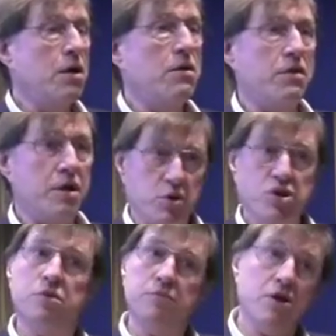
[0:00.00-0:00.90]
then we
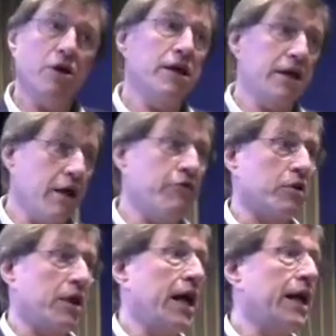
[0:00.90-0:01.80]
should be looking
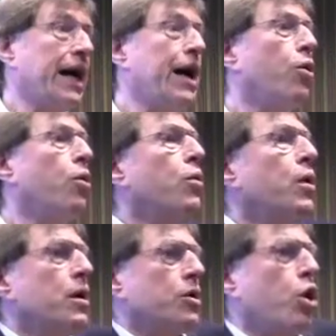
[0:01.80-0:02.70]
carefully at how
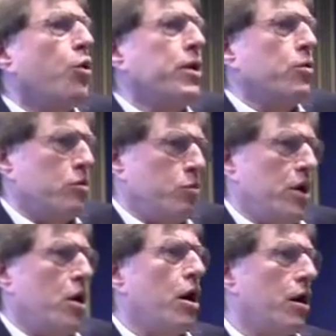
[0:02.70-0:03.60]
coherent we
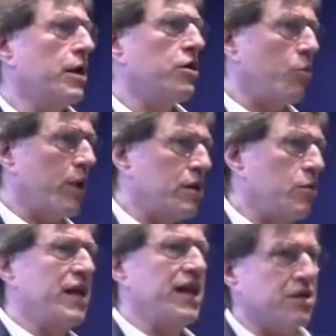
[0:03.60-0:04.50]
are in the way that
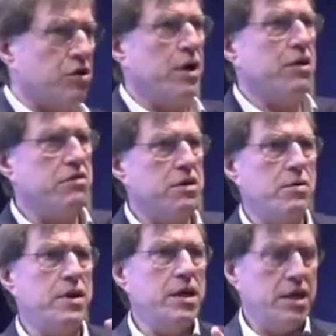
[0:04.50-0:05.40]
we integrate
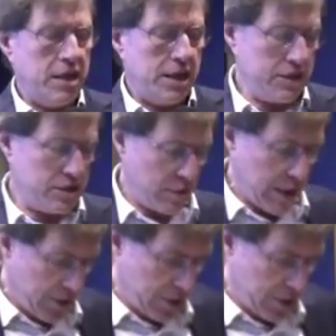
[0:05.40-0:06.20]
theory into our